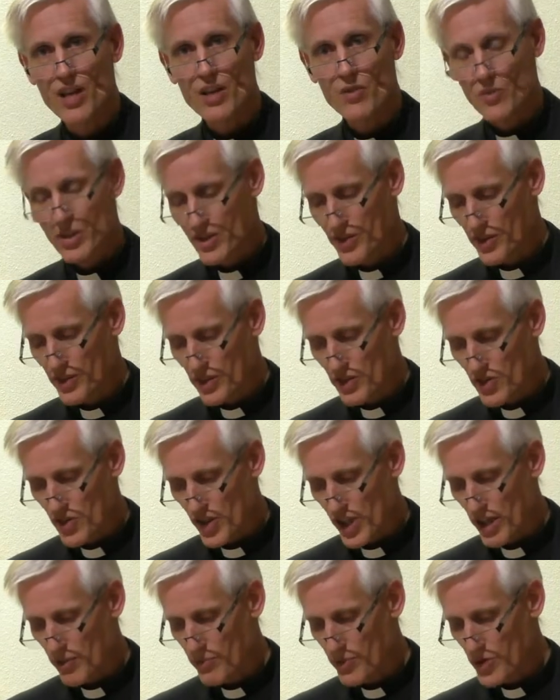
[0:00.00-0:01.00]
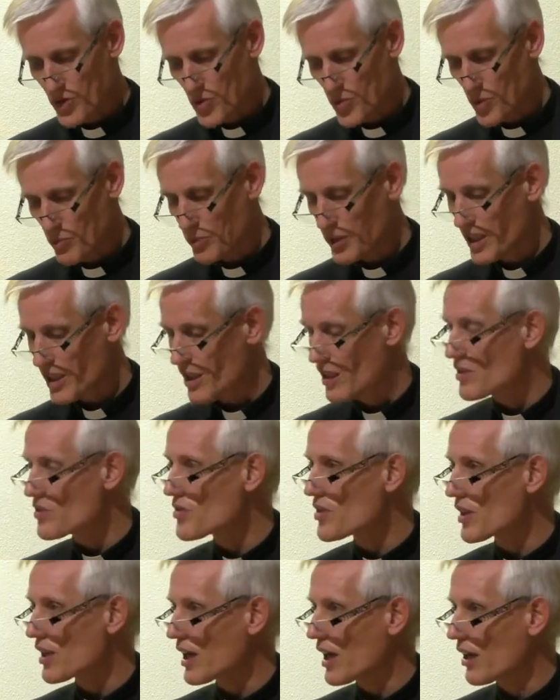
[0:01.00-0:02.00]
when the disciples will begin
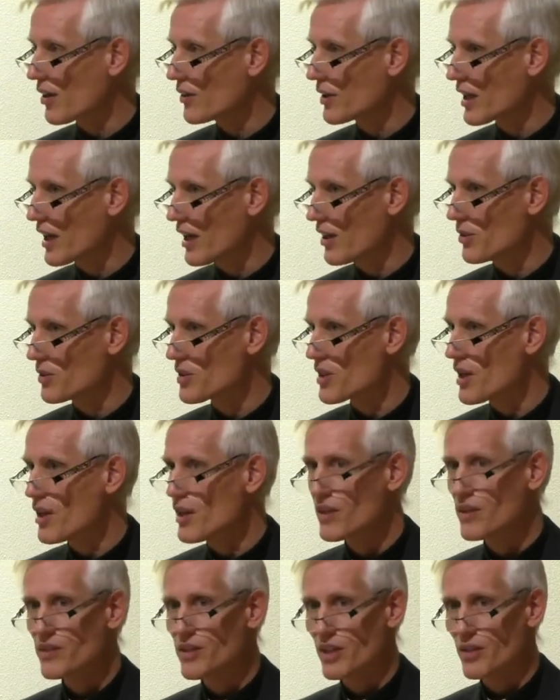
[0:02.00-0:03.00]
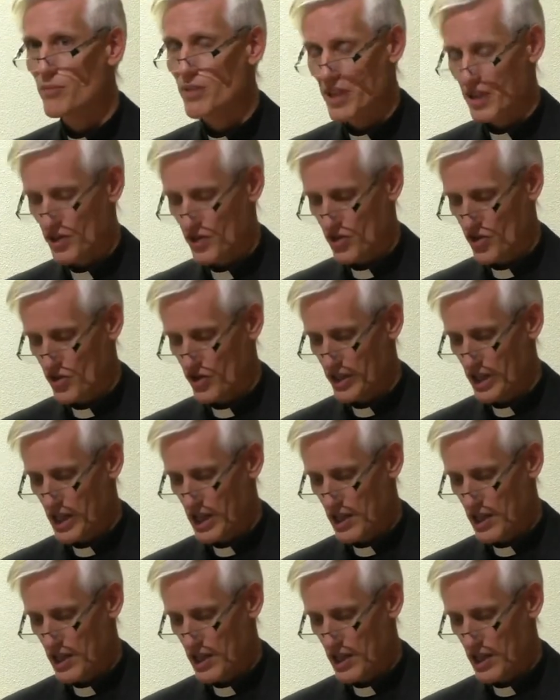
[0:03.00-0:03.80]
to carry out their ministry.